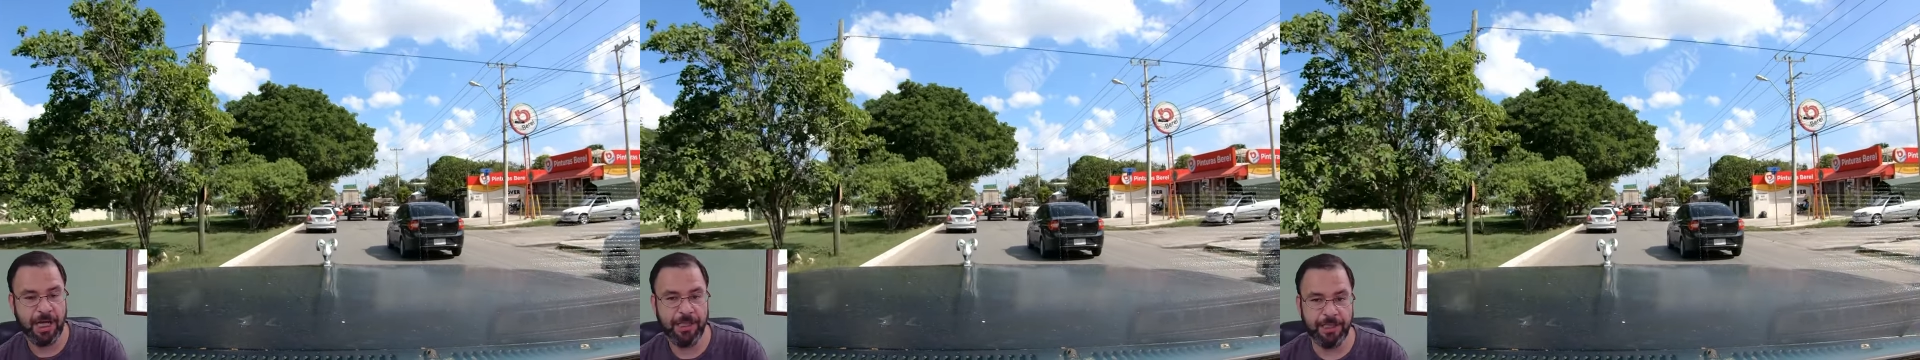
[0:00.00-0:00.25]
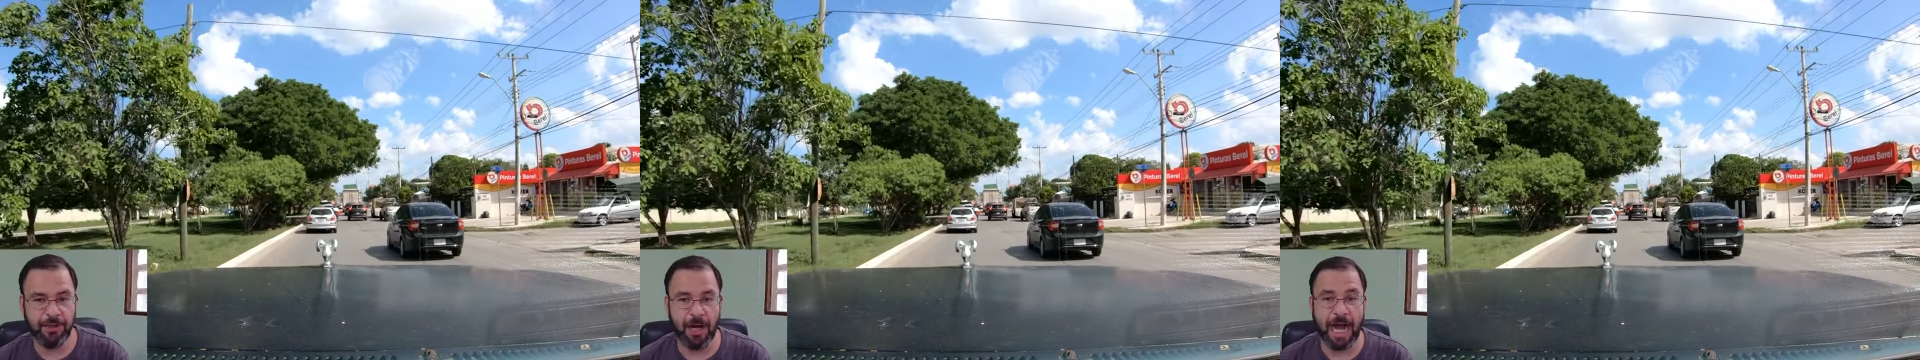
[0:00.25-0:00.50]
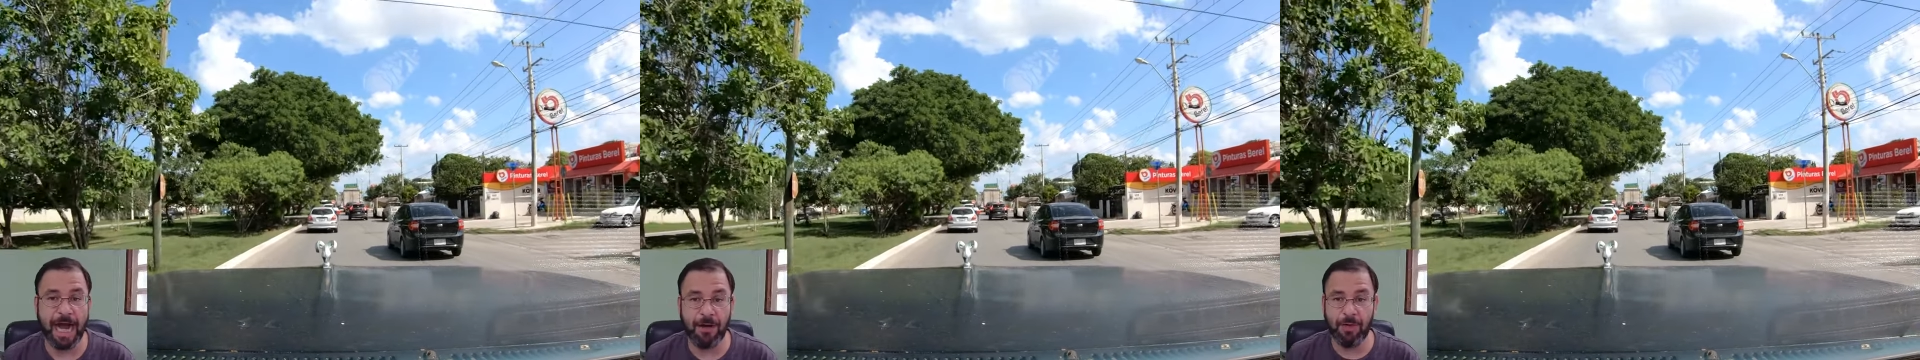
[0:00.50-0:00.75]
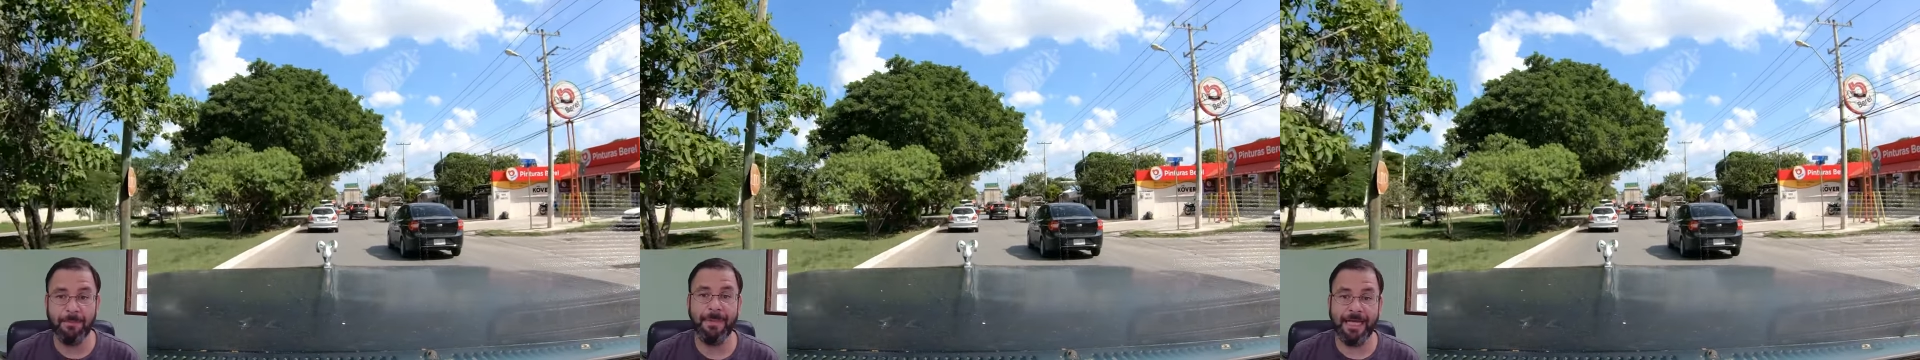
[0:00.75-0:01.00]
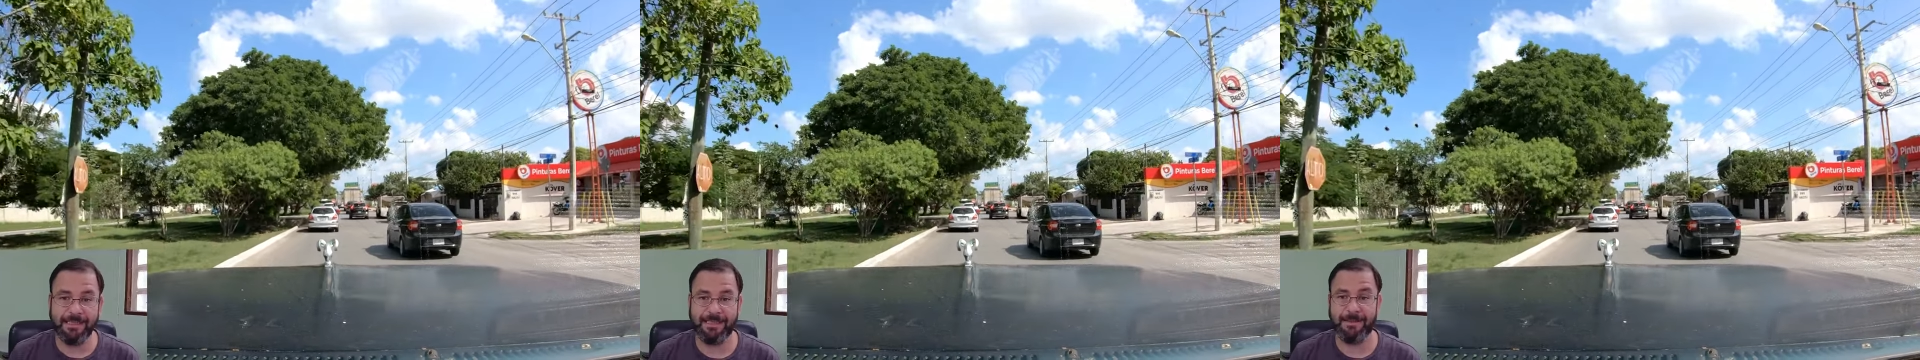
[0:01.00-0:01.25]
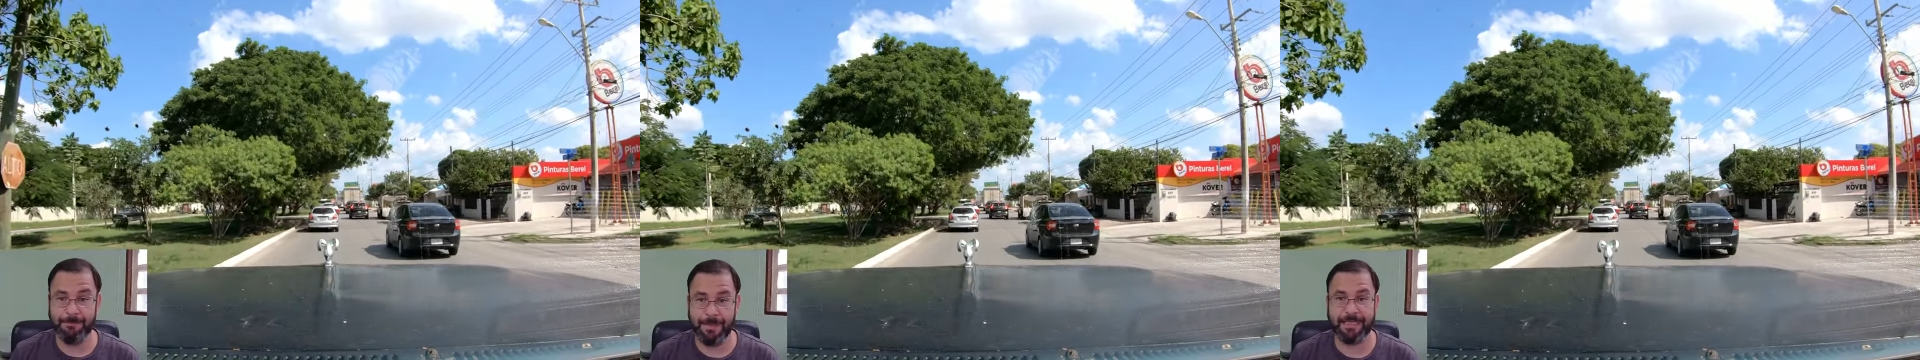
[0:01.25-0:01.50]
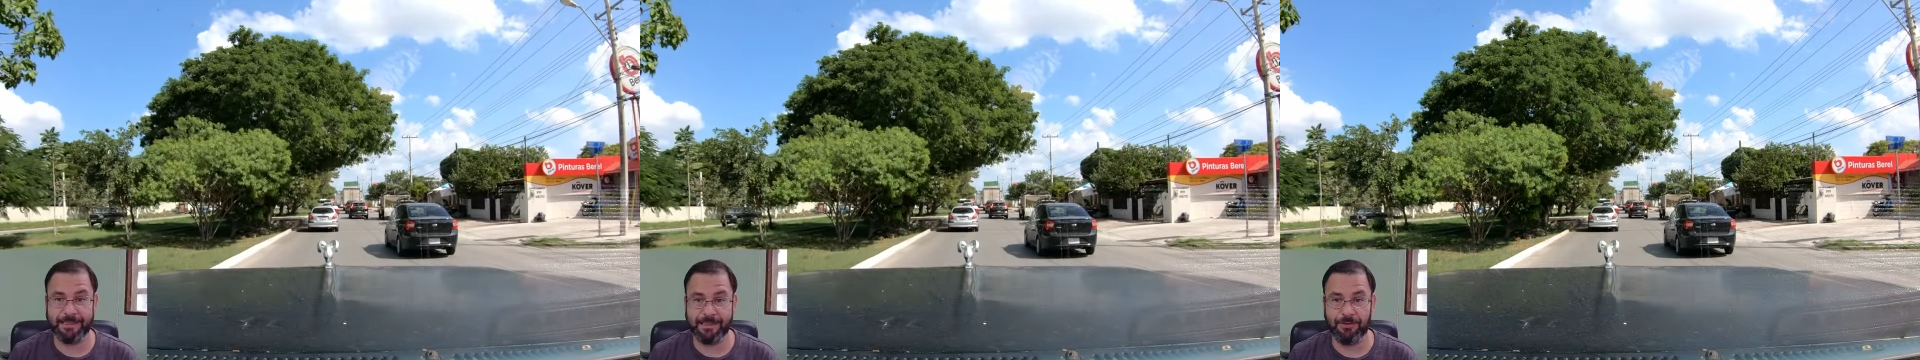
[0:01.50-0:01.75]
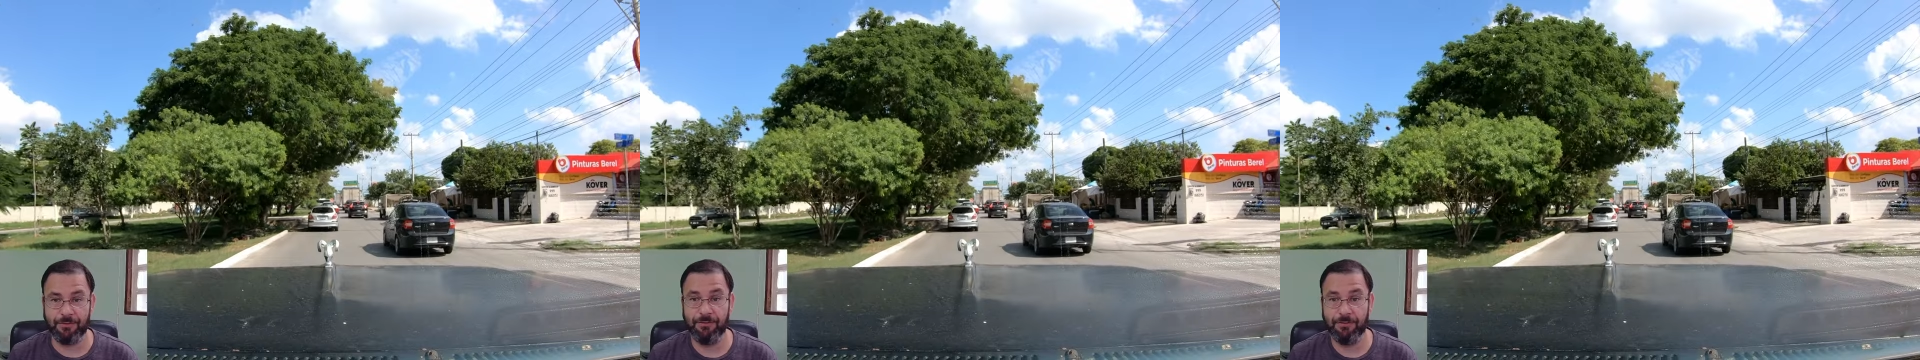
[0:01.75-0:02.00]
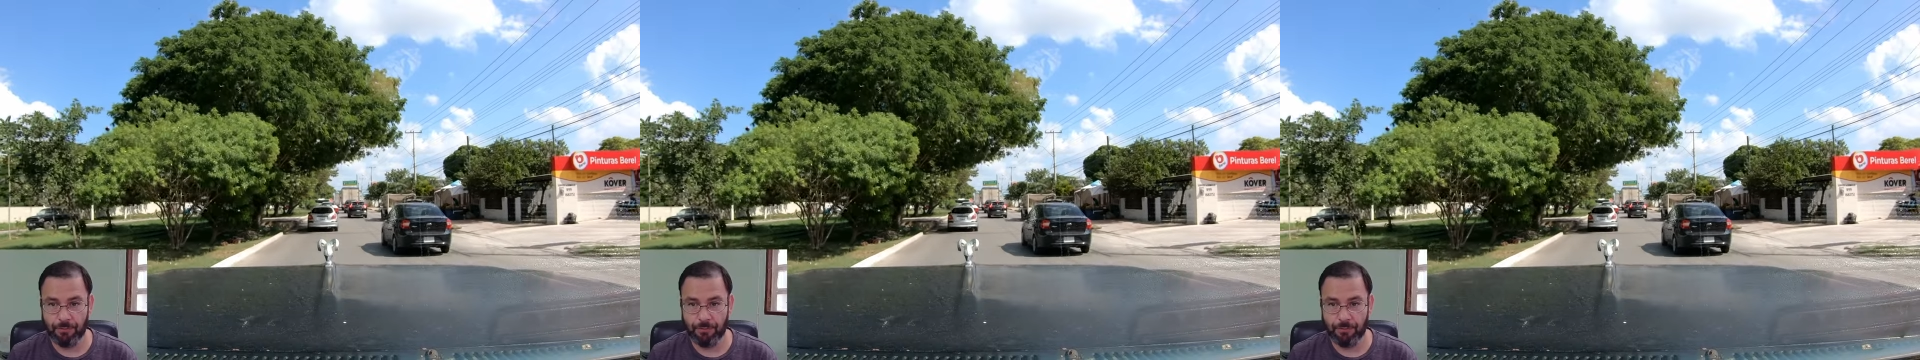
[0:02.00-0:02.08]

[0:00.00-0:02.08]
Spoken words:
you know, how amazing Mexico